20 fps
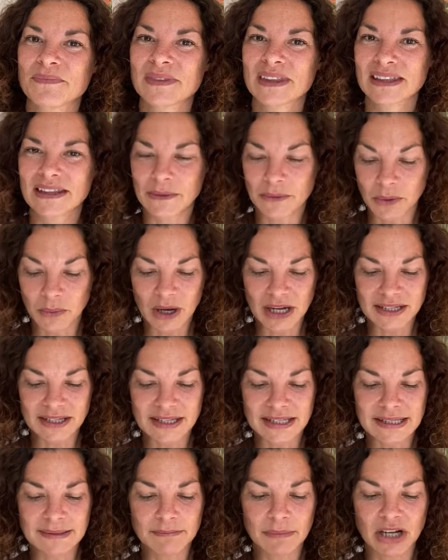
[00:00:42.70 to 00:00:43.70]
There were
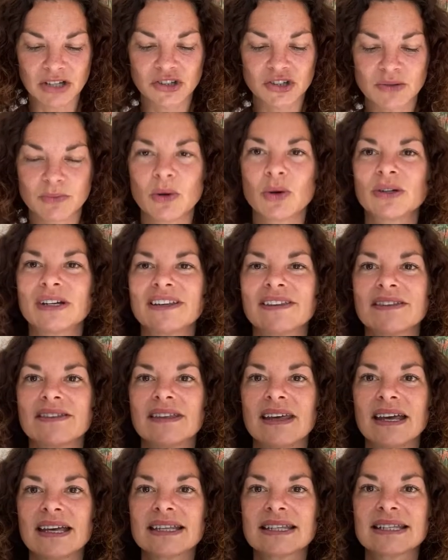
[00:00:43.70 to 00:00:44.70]
ones much smaller than
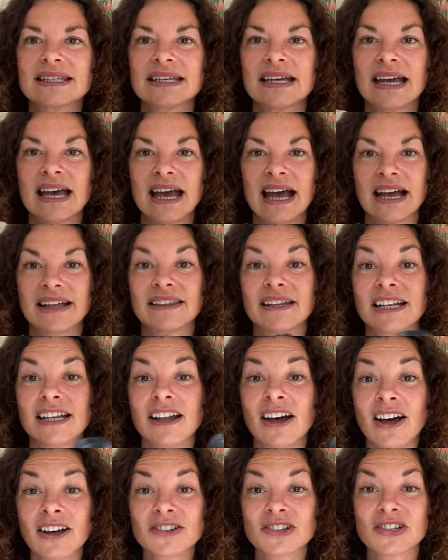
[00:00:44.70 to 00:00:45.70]
this, and the
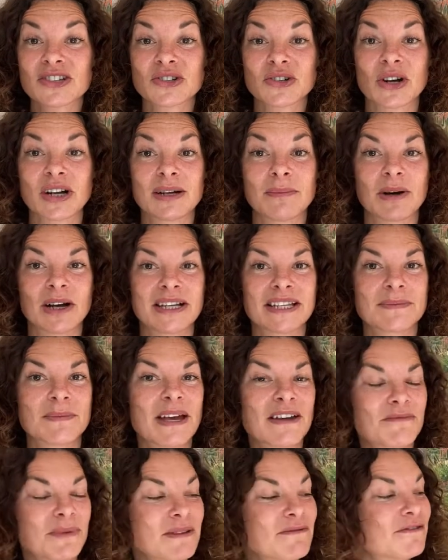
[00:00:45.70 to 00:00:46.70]
largest trilobites may
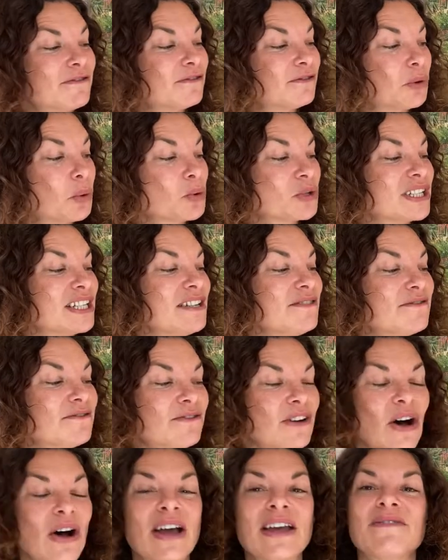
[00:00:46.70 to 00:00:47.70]
have been
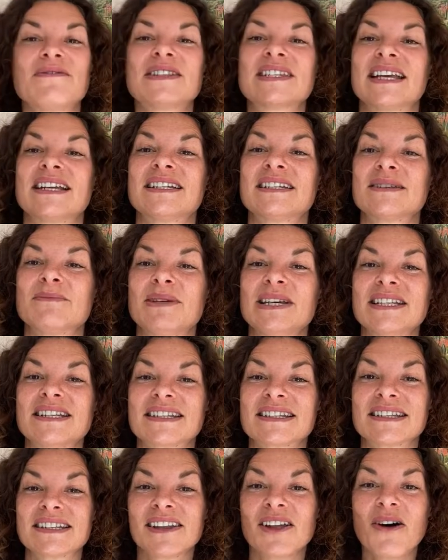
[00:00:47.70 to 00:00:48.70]
45
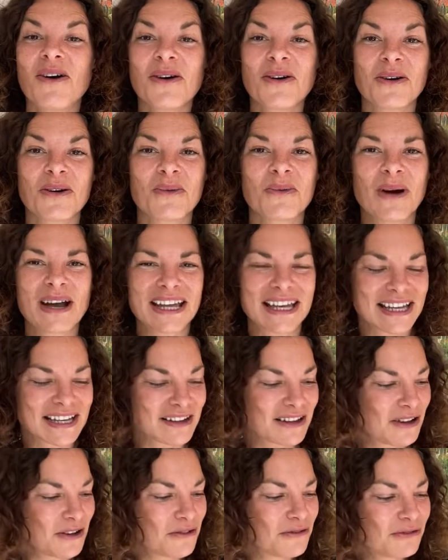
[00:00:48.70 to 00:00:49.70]
centimetres long,
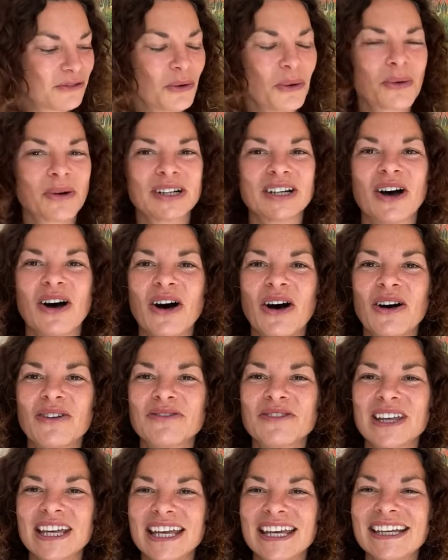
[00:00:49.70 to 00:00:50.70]
weighing
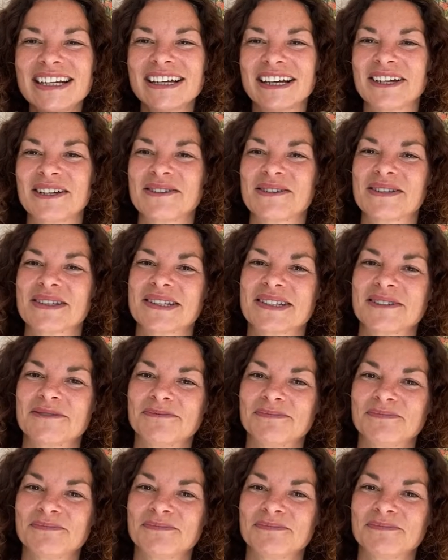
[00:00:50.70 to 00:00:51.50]
4.5 kilos.